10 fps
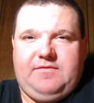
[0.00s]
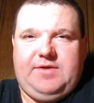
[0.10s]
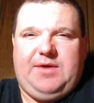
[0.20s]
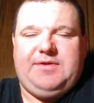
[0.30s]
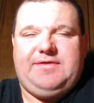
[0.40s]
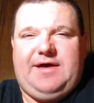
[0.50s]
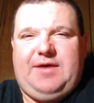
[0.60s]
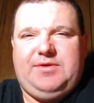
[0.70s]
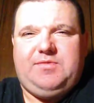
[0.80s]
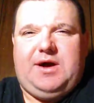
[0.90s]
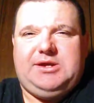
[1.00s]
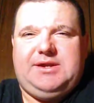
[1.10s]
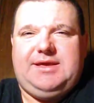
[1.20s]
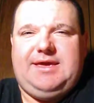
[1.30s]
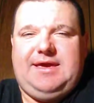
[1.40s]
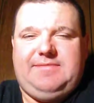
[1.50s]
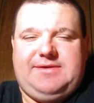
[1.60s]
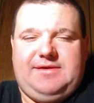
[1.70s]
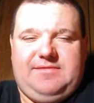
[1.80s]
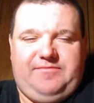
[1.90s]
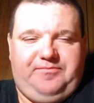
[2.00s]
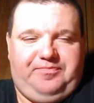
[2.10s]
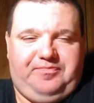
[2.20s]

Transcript: When I was watching the game some.